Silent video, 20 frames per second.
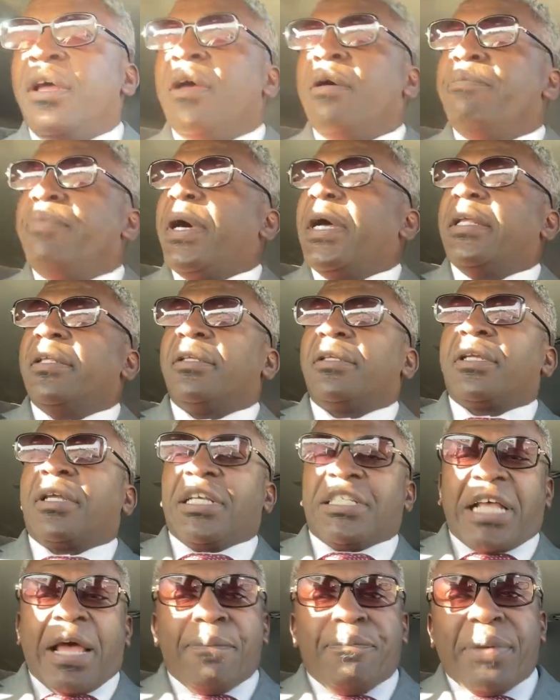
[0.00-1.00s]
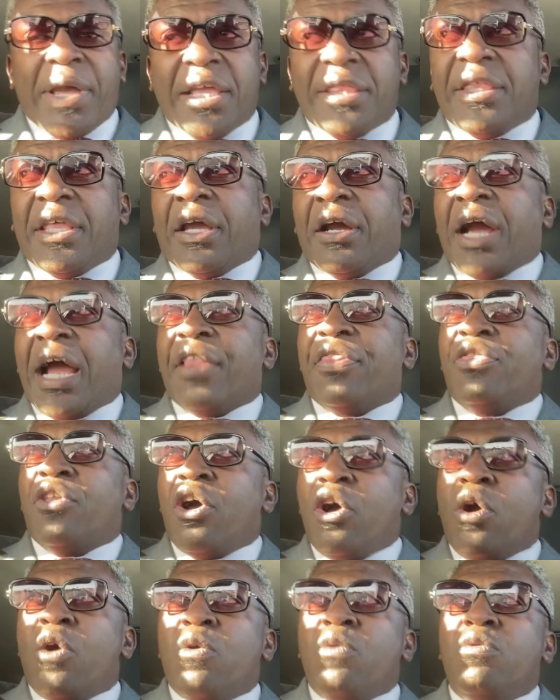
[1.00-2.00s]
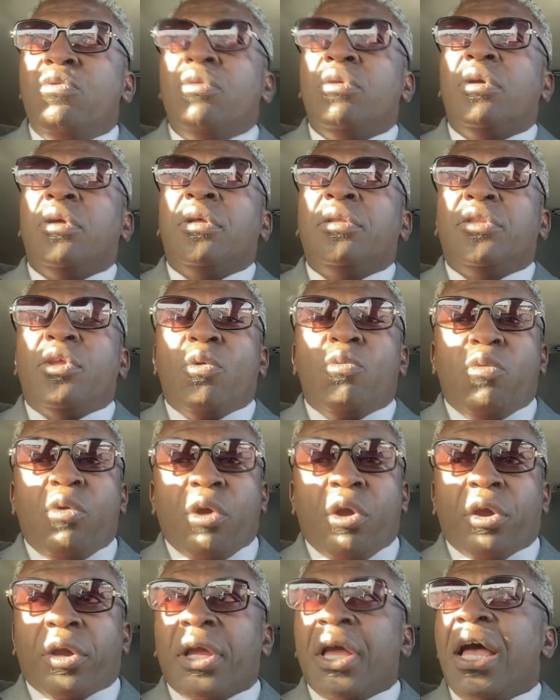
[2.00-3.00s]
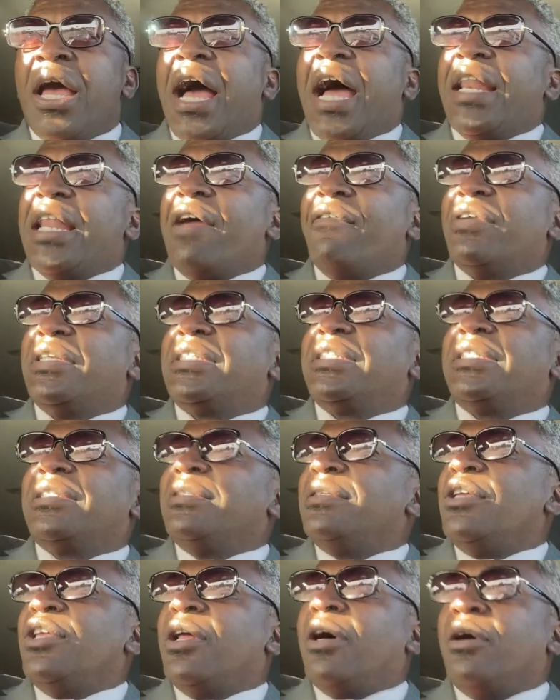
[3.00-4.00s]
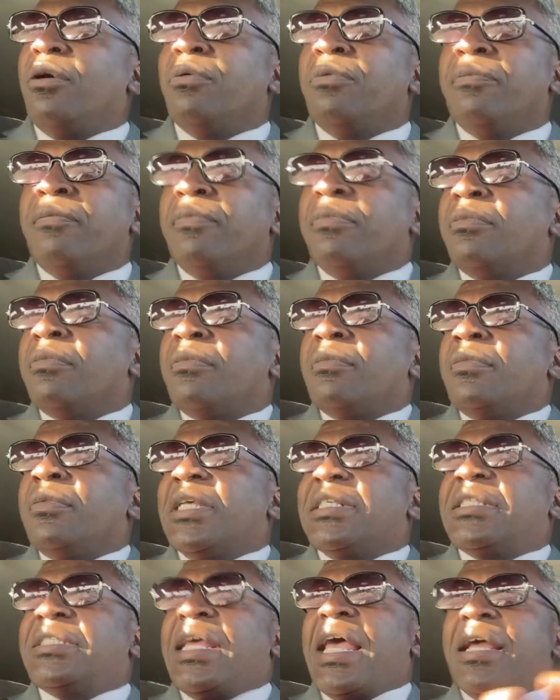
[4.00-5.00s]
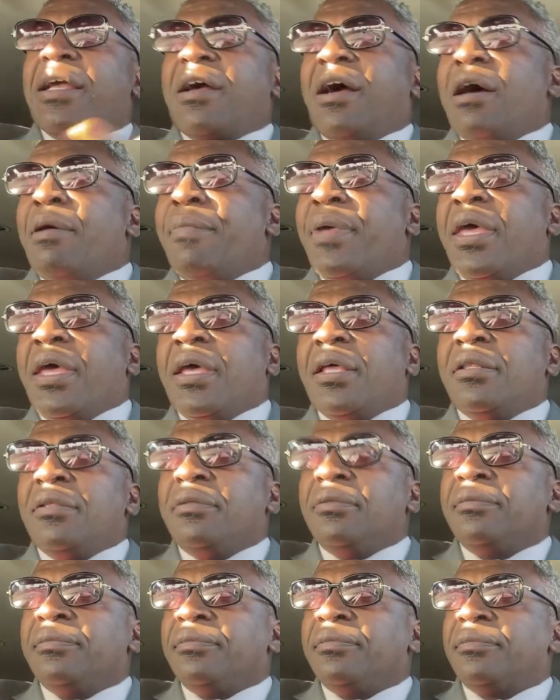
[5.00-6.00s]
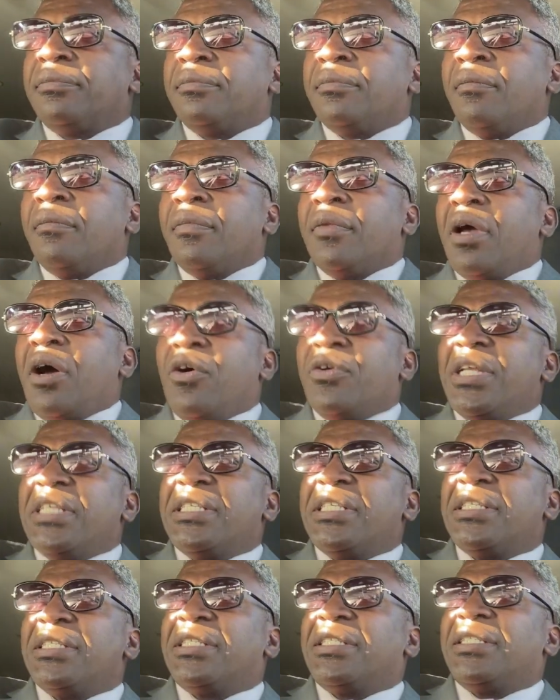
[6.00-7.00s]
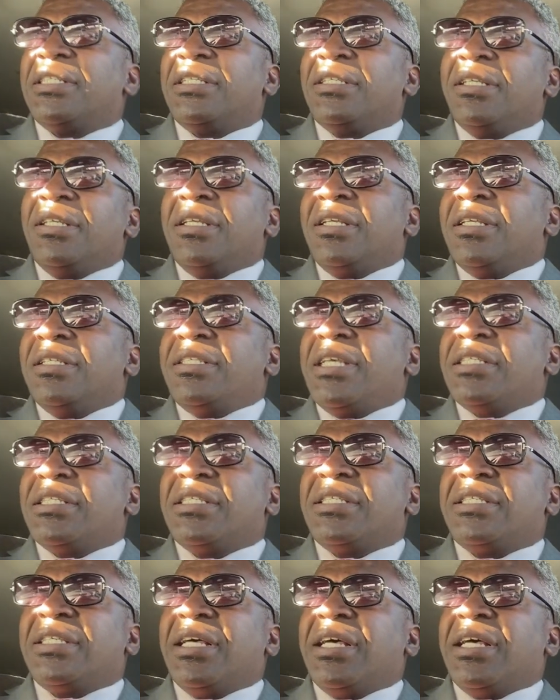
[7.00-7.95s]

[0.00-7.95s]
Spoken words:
But because I've been there, I know the work. I never, you know, the steak come in. Oh, this is